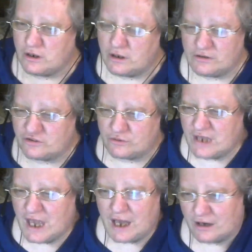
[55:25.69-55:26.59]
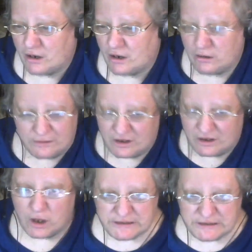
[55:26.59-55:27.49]
So yeah,
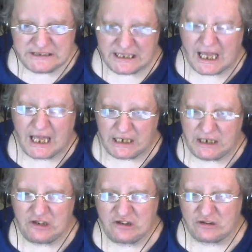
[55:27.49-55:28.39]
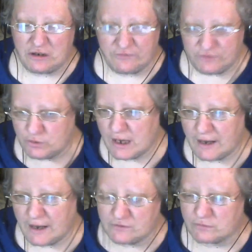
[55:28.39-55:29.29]
cult is that easily. If you
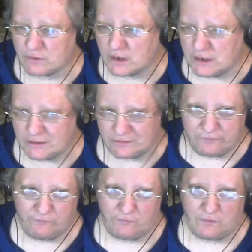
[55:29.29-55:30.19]
have the right